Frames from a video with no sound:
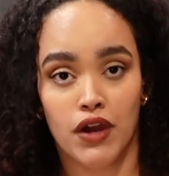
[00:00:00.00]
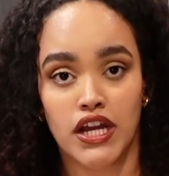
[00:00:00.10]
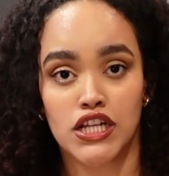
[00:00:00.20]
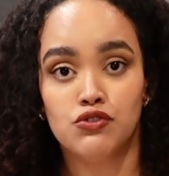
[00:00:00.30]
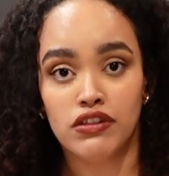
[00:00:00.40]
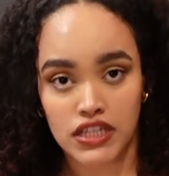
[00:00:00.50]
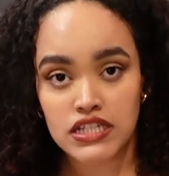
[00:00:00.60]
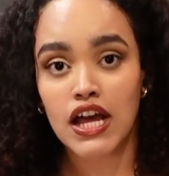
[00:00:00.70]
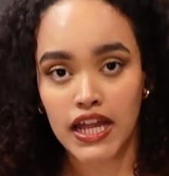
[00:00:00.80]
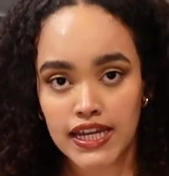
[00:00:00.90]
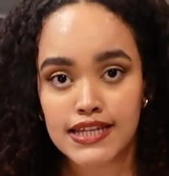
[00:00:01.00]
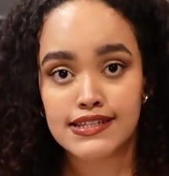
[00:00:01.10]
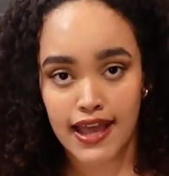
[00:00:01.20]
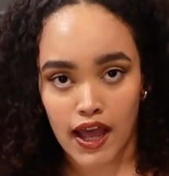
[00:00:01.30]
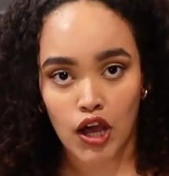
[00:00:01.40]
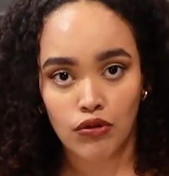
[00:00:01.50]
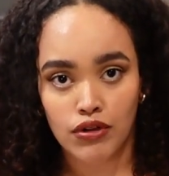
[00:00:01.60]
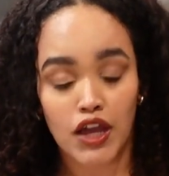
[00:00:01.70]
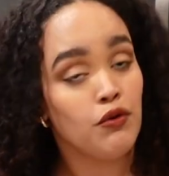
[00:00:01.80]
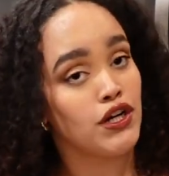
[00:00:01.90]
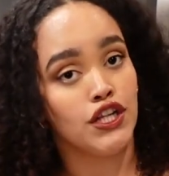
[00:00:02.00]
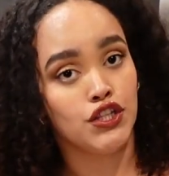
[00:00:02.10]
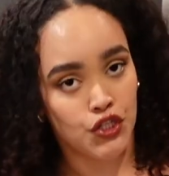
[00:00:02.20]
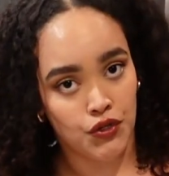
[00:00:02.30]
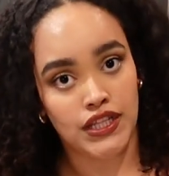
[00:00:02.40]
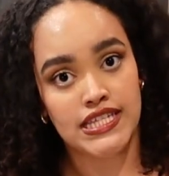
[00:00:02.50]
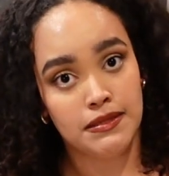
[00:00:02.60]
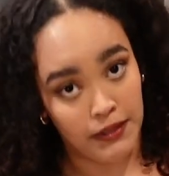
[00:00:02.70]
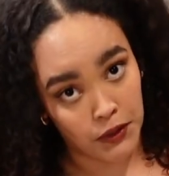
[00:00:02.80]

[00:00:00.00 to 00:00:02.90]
gonna sweat these onions out and we're gonna throw in the tomato